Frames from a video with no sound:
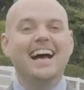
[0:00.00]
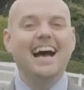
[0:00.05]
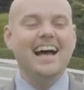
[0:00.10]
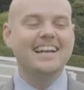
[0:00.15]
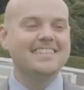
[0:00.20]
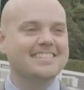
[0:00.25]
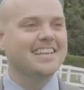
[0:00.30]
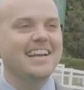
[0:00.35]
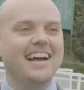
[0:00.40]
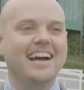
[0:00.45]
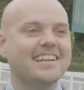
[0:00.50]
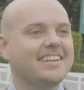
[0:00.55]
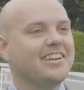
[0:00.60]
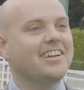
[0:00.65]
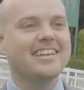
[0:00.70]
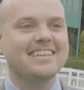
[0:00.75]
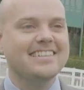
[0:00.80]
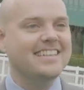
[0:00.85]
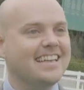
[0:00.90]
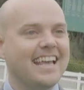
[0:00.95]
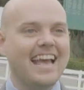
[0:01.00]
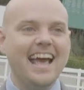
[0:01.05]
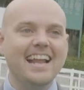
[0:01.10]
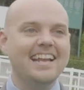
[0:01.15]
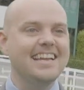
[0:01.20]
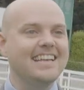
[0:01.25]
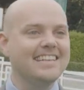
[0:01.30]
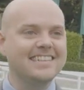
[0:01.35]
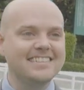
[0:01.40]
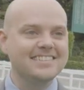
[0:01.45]
I don't take
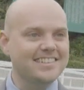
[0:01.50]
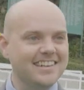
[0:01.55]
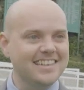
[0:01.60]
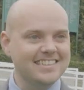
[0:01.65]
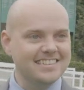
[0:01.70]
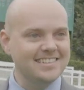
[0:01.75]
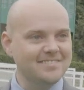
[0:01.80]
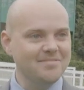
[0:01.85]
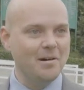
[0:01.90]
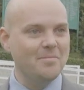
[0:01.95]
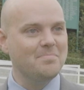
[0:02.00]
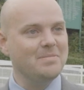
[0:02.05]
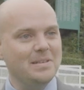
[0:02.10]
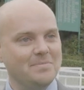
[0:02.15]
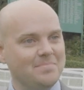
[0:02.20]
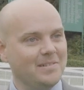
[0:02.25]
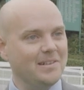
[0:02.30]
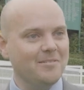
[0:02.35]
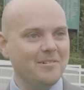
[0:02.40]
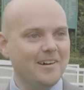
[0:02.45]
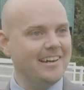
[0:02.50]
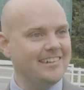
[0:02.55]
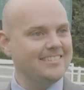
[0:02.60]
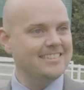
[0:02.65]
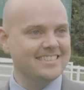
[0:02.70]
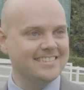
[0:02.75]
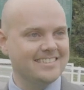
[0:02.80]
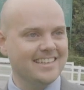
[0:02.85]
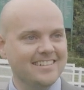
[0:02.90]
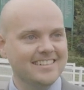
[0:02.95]
any interest in what people are
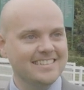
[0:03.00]
wearing, so